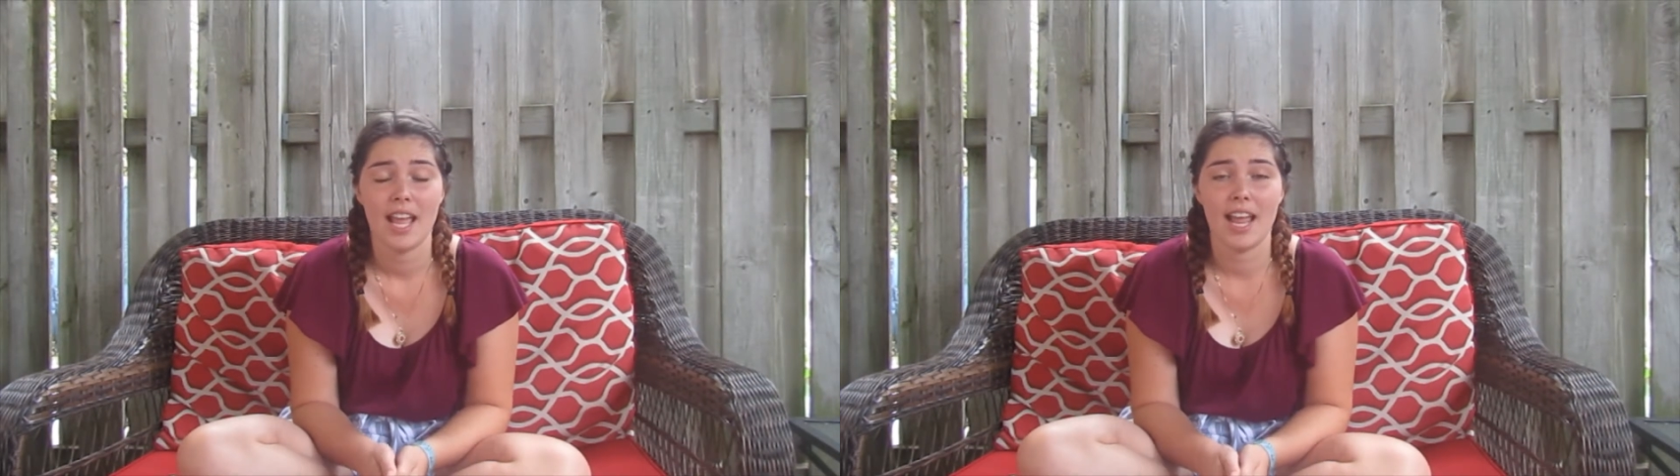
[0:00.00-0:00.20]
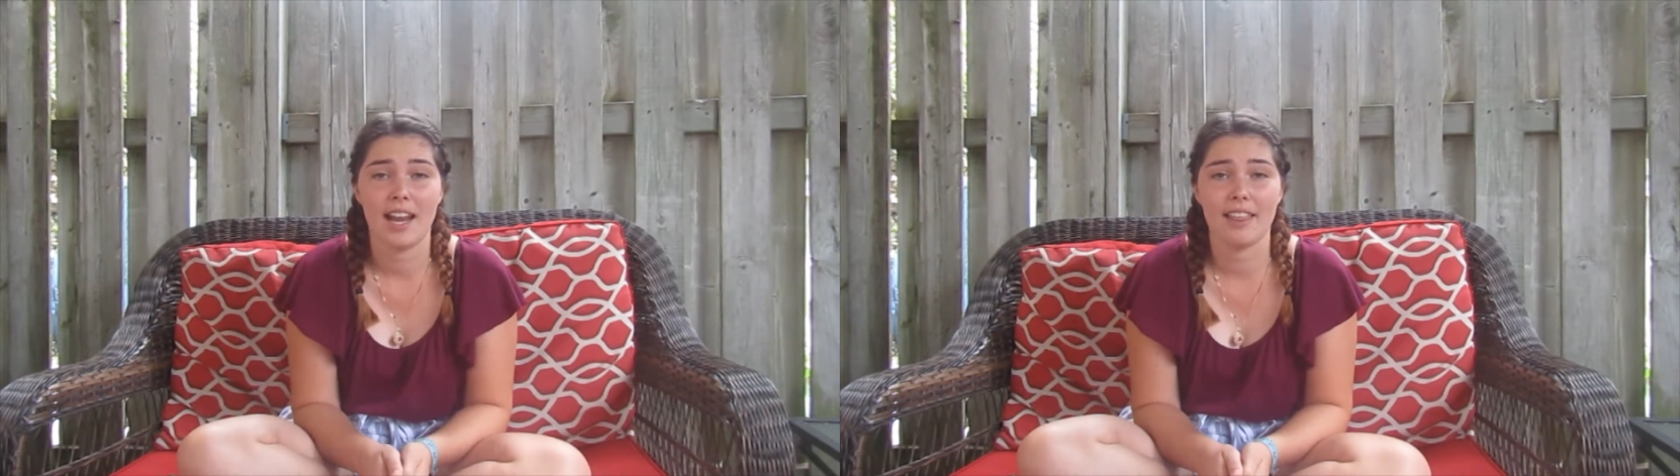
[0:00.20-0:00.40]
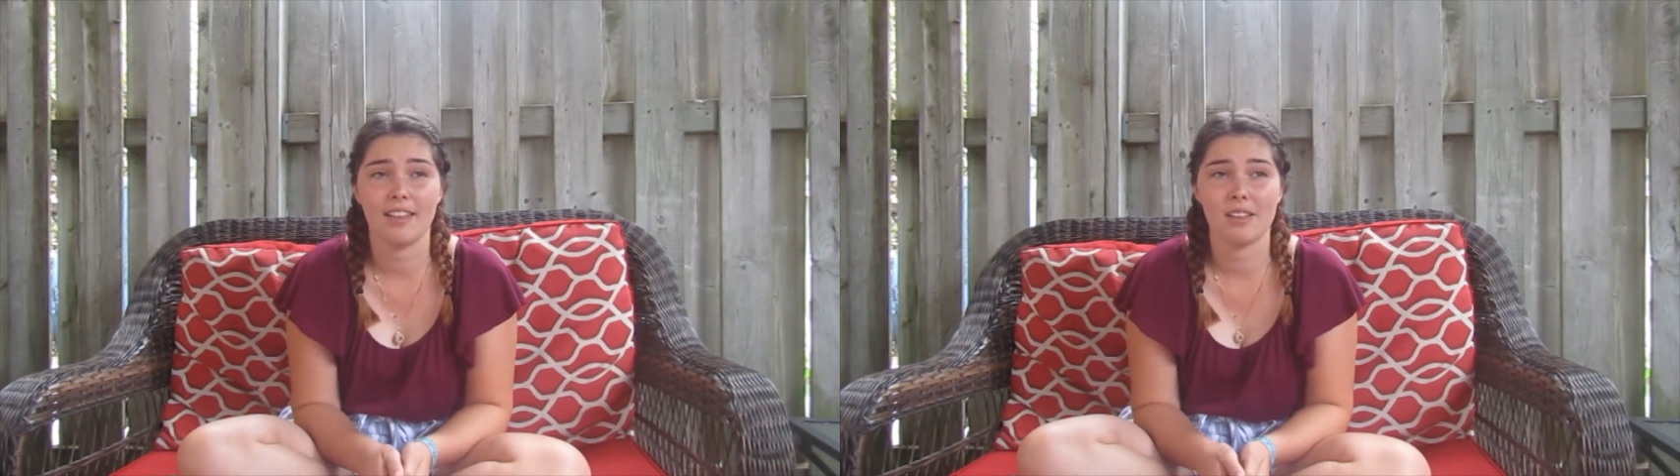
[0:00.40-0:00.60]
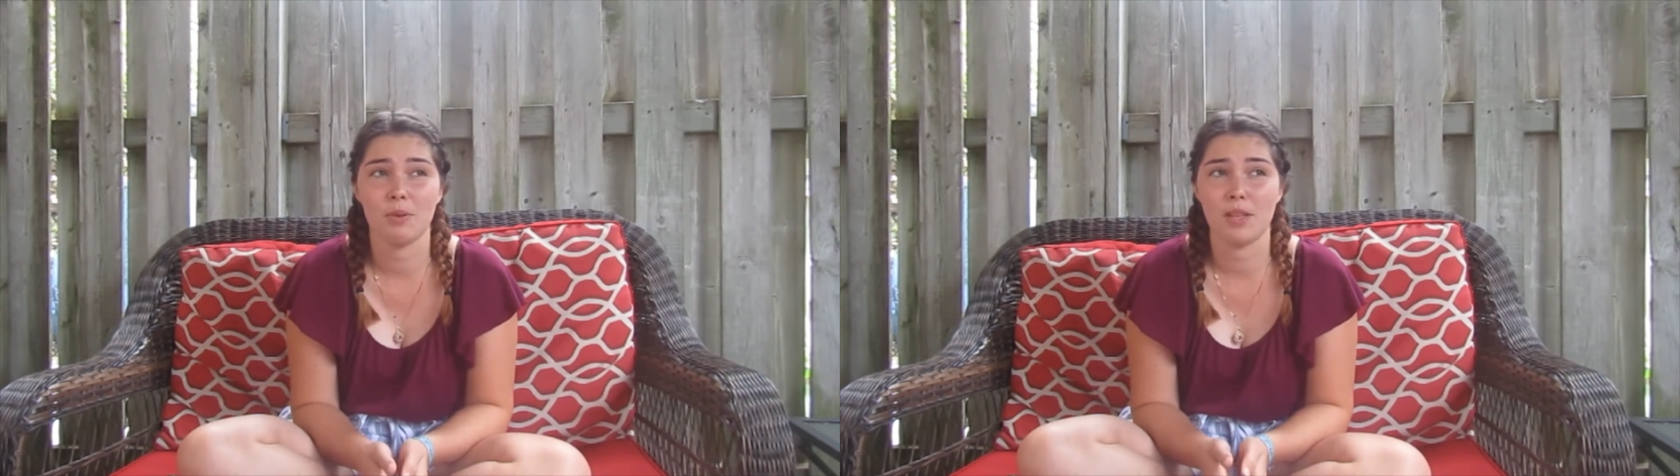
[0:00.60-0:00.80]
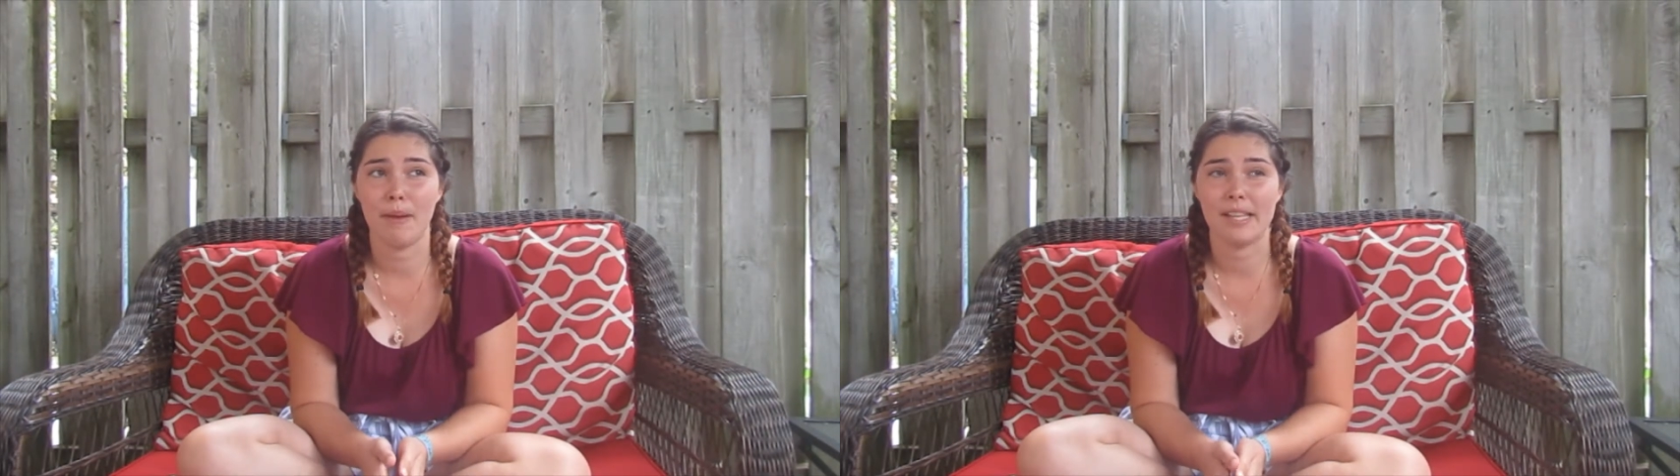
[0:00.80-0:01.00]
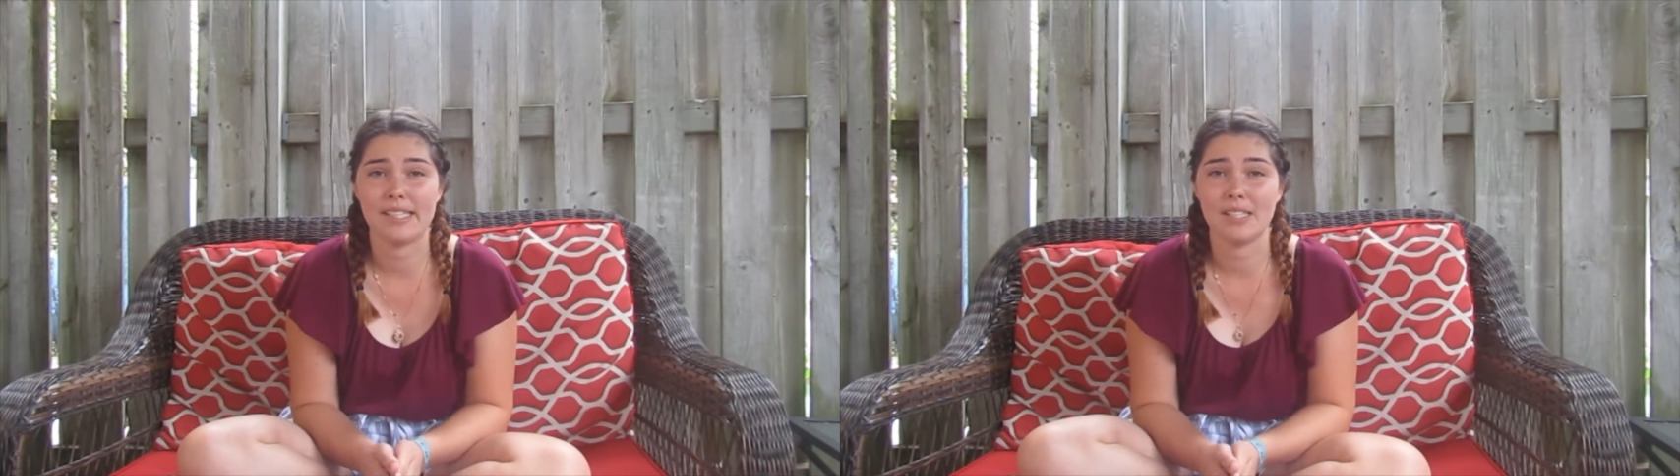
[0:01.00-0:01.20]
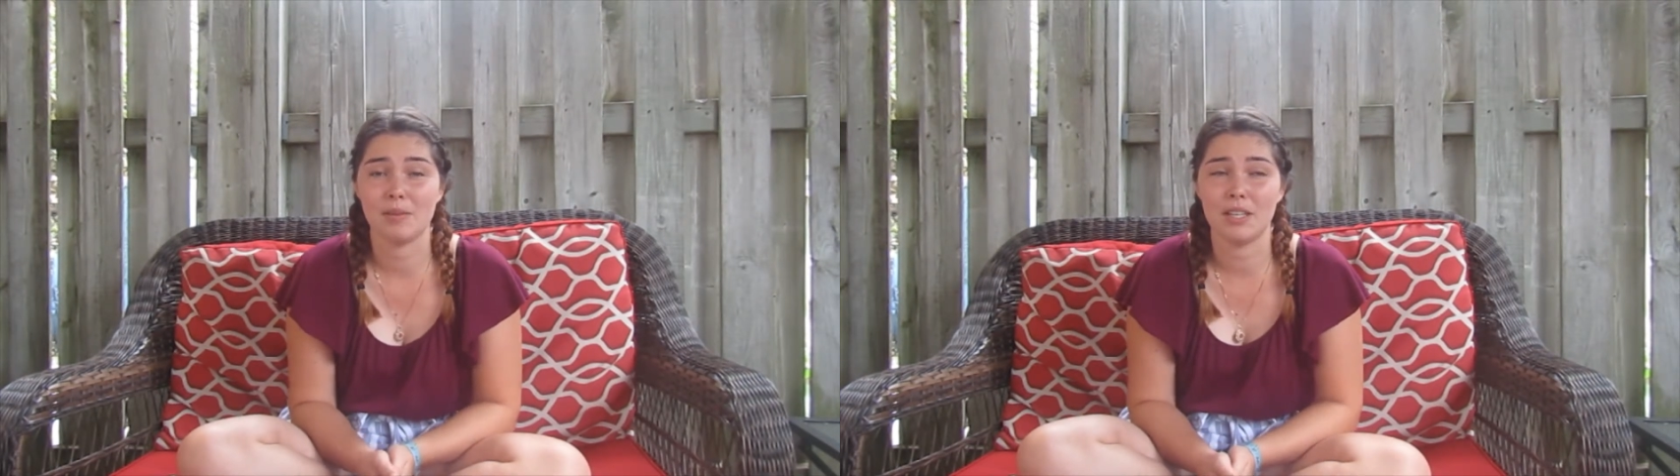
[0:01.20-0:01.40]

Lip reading: And I think that's one of the best things we